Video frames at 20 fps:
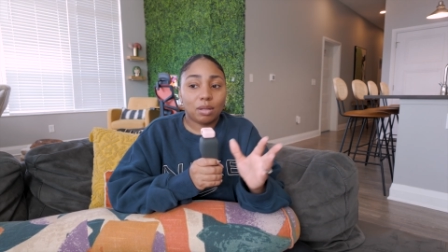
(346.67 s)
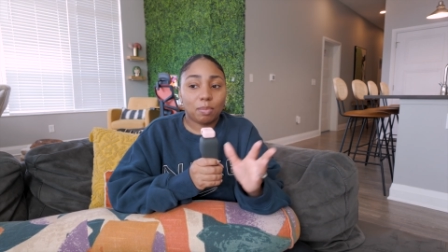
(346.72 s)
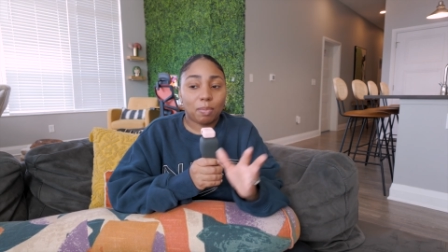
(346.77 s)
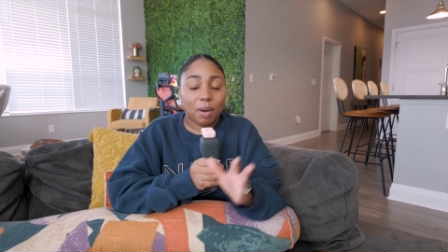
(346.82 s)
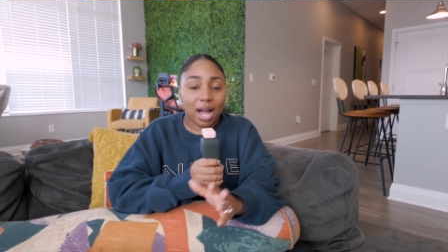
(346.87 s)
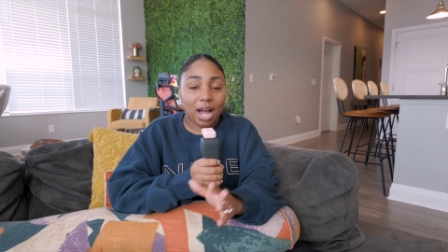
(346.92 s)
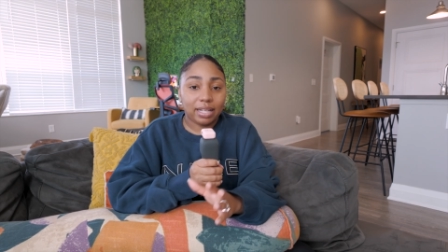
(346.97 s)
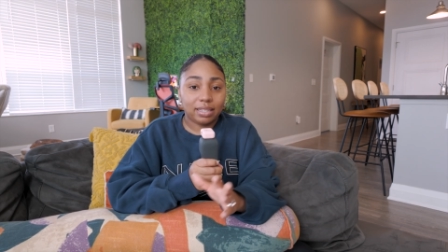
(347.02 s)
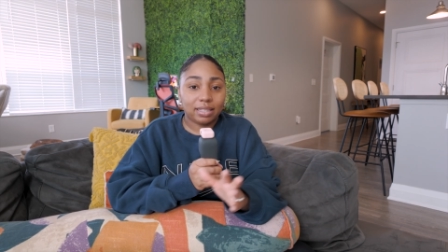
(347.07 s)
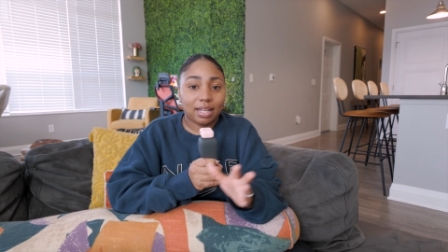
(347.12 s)

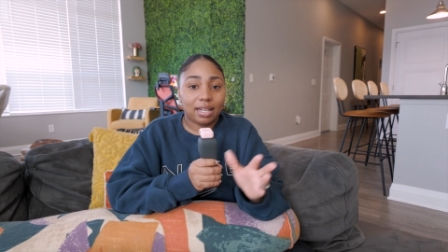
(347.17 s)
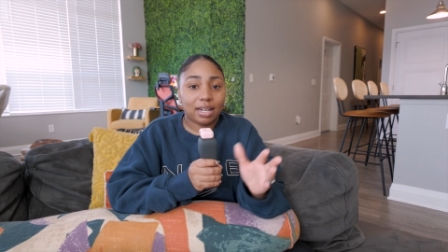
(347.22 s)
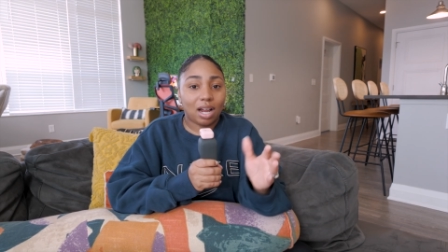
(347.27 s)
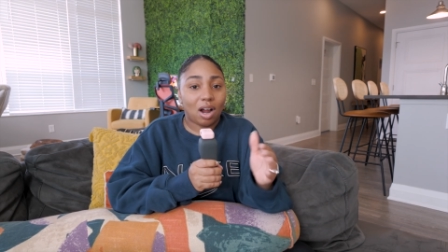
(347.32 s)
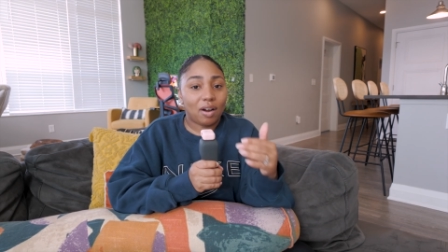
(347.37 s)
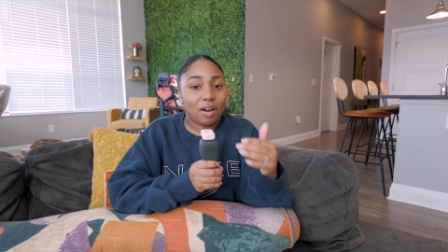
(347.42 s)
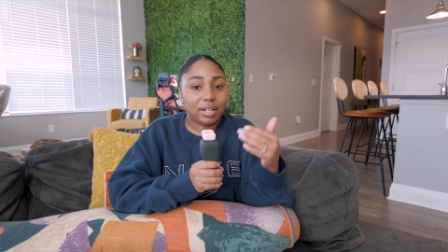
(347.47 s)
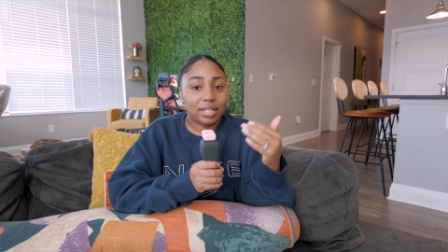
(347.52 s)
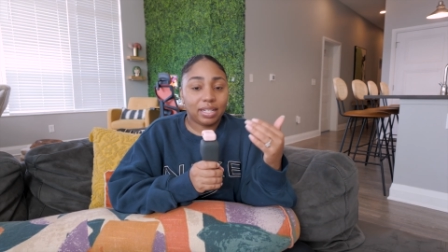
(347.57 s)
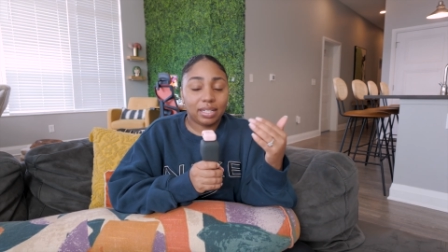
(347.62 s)
Python,
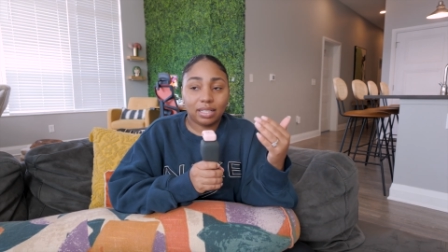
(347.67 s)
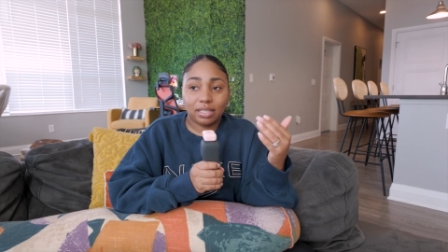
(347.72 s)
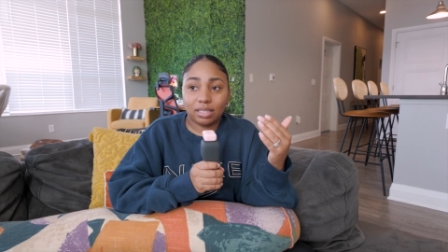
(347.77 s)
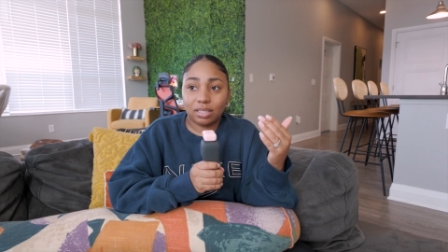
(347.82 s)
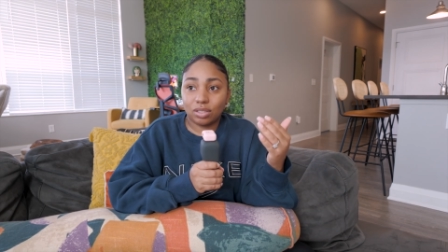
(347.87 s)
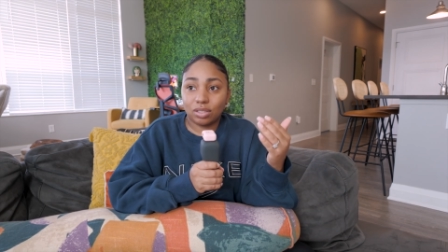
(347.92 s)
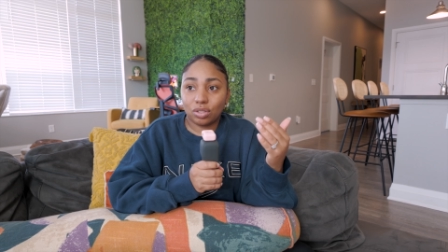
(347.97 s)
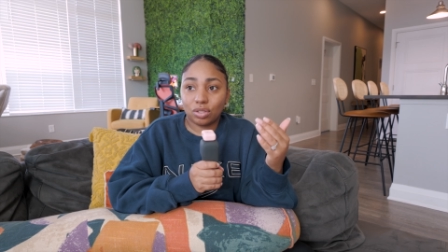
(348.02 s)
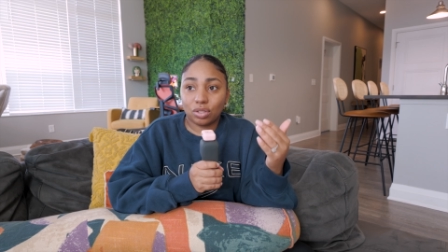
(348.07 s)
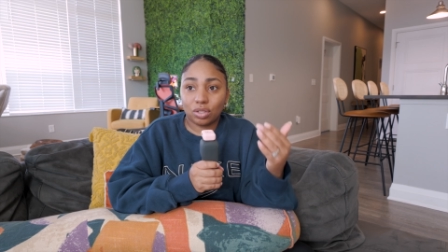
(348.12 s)
I already
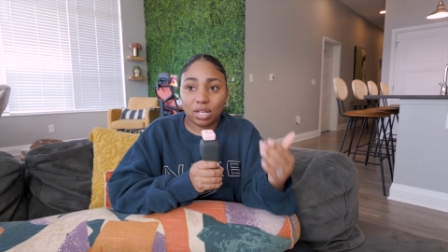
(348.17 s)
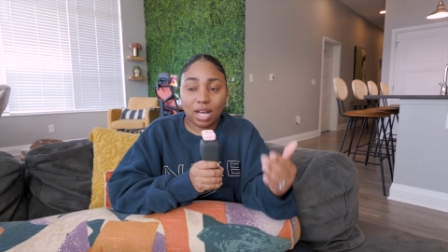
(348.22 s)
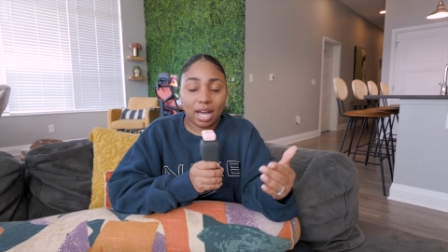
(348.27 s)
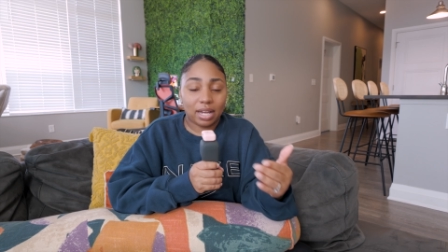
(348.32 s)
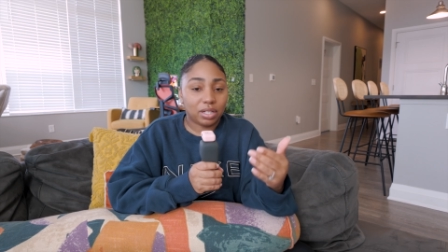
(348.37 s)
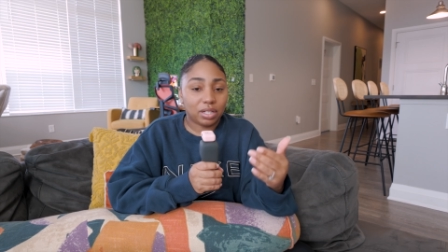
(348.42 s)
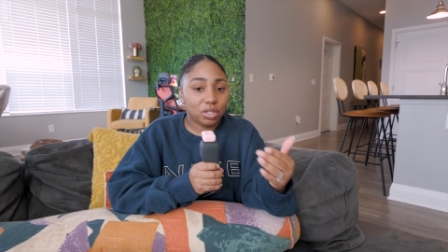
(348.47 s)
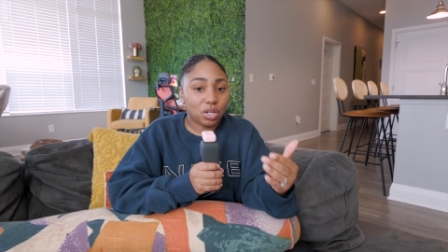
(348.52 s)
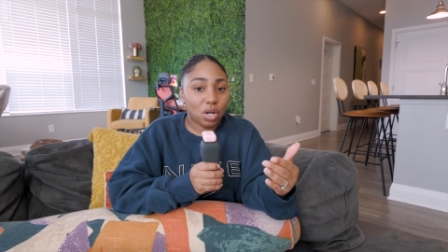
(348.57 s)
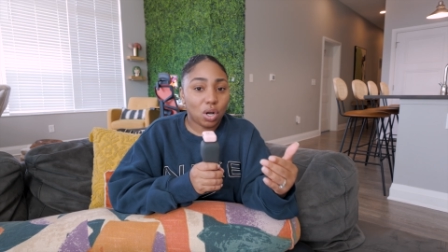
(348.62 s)

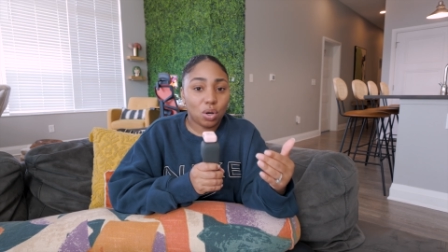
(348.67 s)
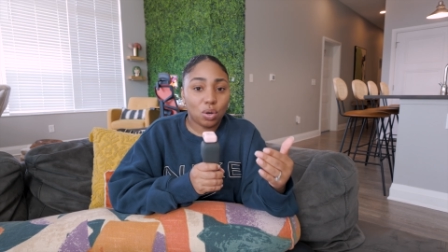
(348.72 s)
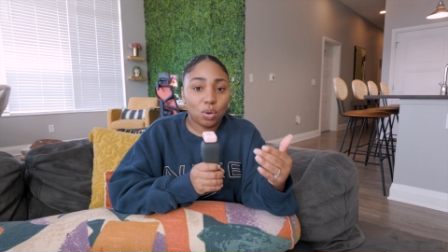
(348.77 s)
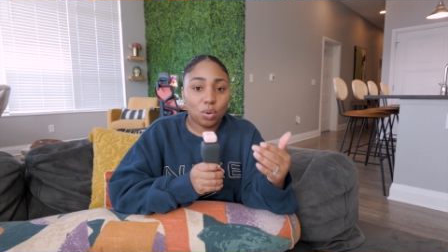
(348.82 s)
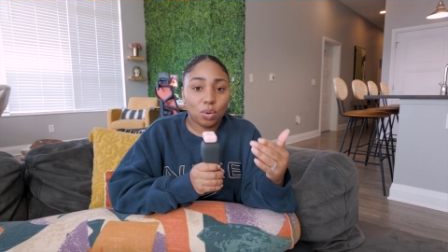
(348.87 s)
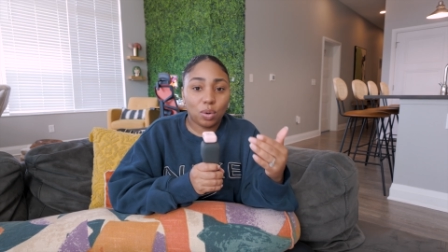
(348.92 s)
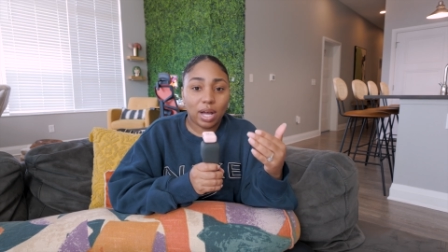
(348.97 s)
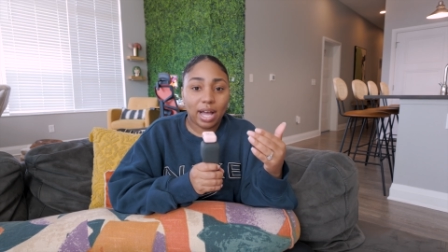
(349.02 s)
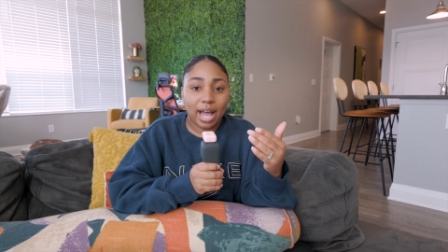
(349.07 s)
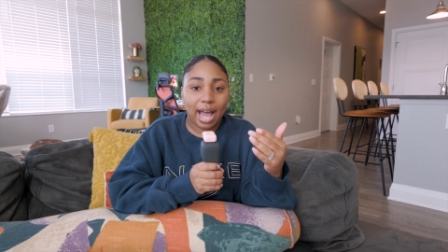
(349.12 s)
kind of
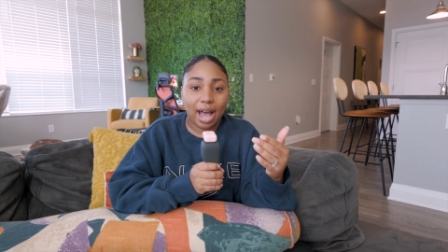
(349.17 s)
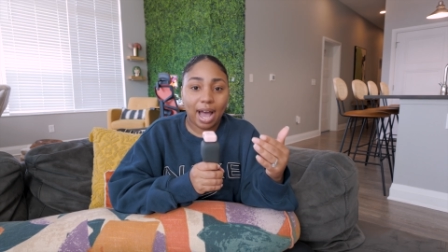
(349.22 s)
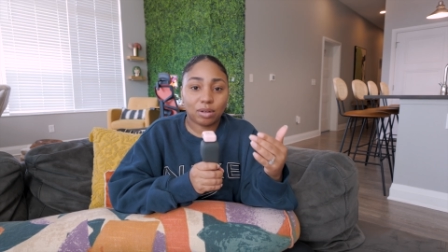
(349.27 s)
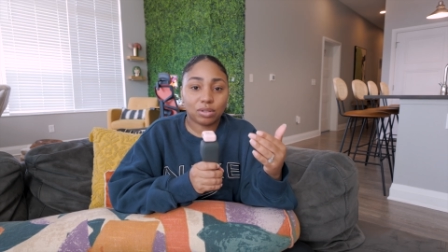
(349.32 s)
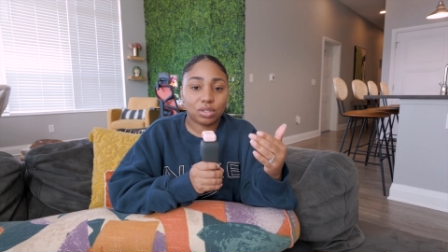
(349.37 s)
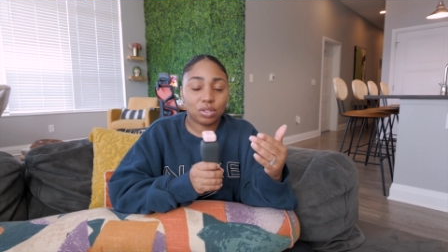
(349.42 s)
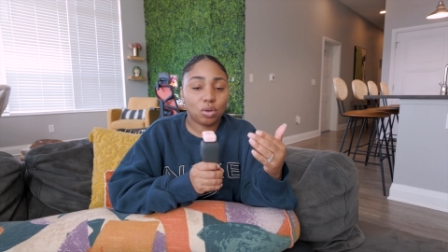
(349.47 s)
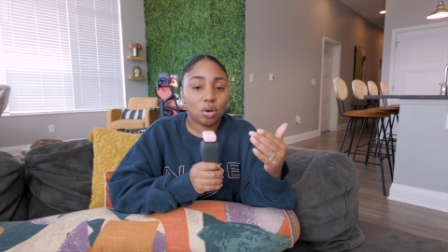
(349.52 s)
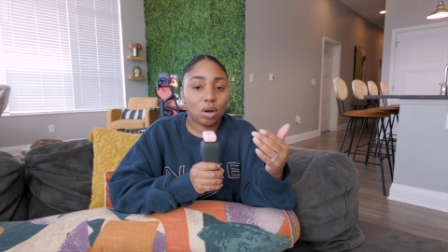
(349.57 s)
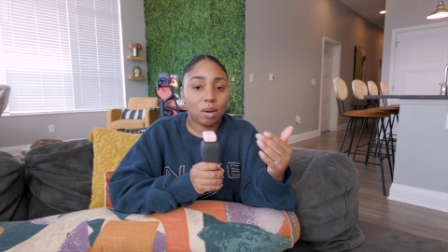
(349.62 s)
know
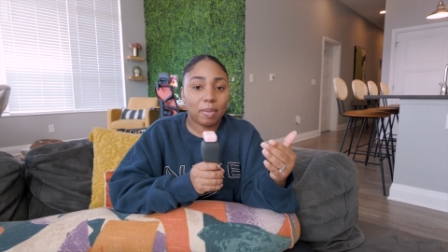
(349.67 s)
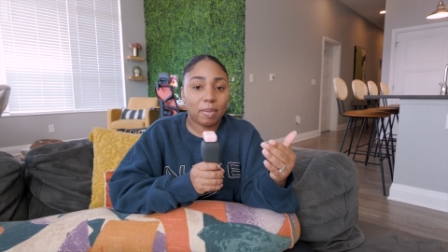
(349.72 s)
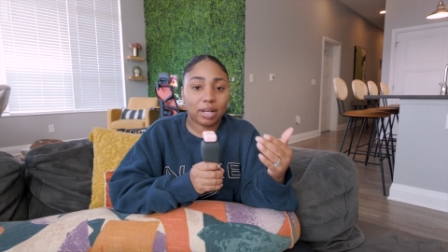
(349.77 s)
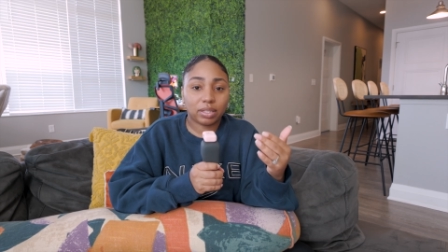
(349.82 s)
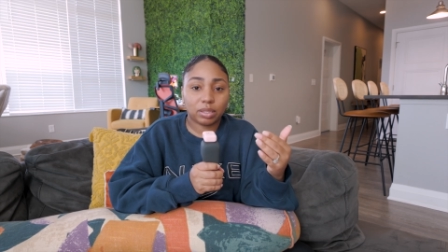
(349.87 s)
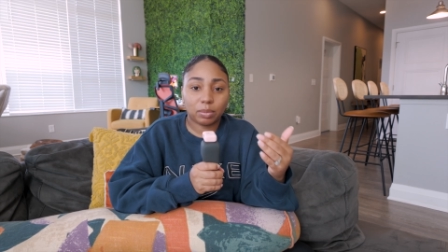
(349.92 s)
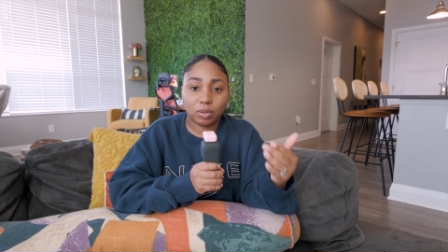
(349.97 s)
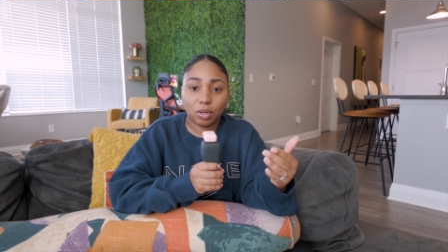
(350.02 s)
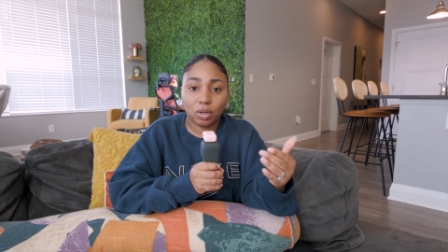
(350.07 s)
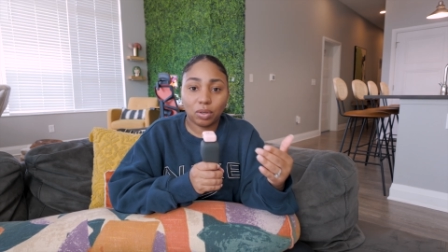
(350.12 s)
how to go
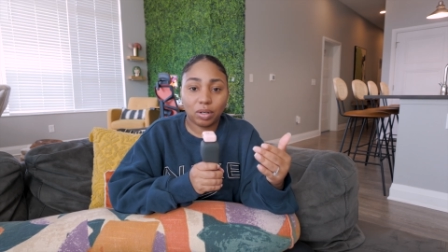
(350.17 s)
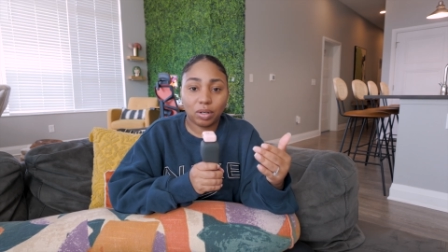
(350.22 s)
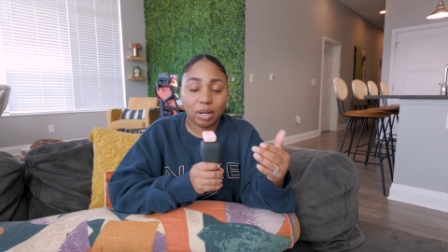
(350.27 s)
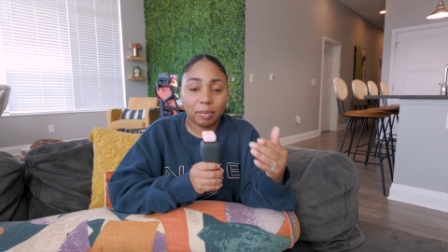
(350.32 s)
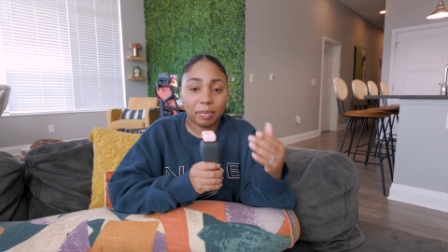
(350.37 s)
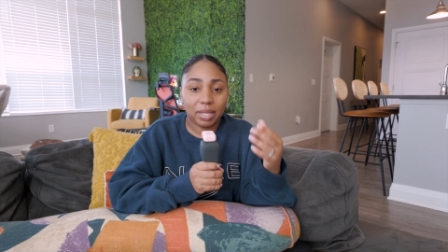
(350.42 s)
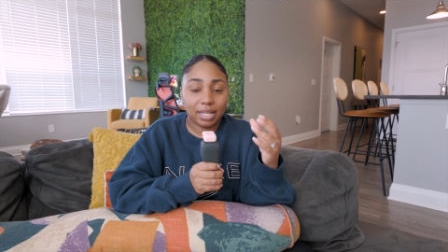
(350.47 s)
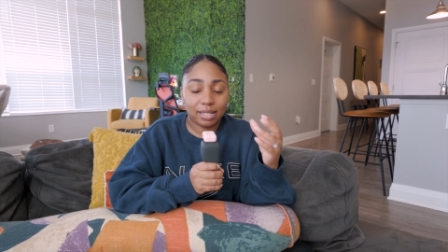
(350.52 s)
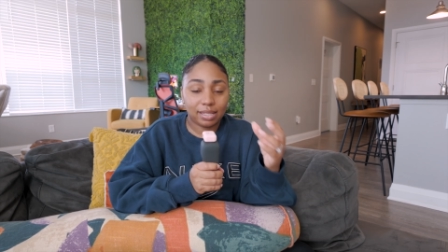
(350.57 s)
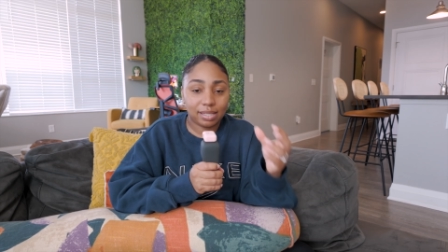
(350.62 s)
about the
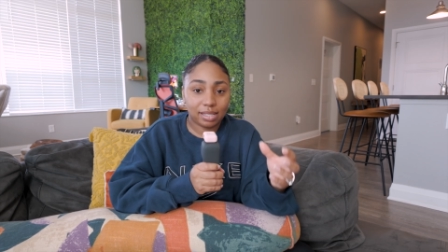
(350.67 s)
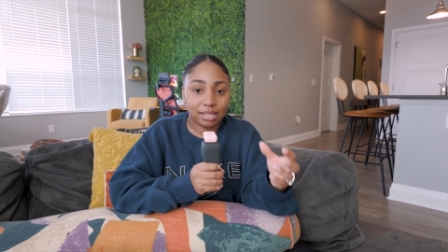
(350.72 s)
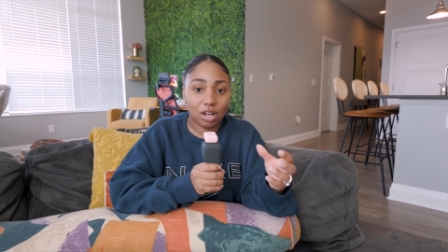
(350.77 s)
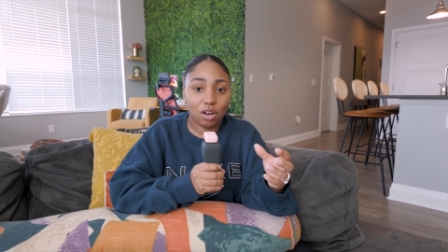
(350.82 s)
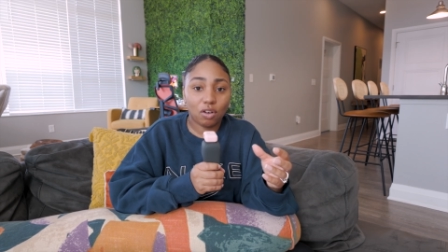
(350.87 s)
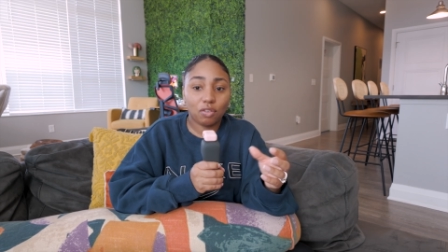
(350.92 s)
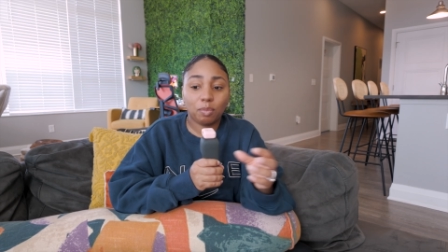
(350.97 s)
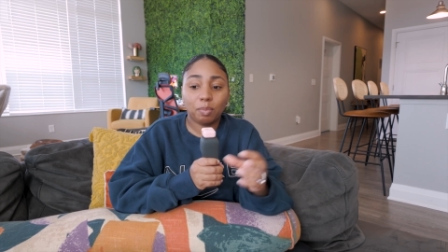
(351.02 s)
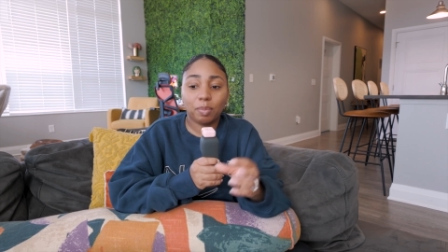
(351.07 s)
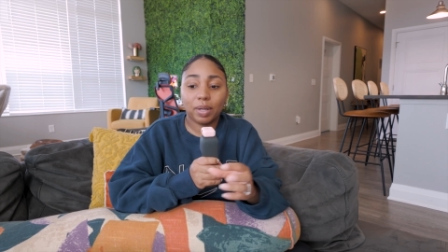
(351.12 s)
programming
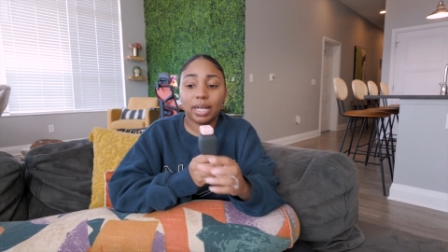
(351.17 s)
itself,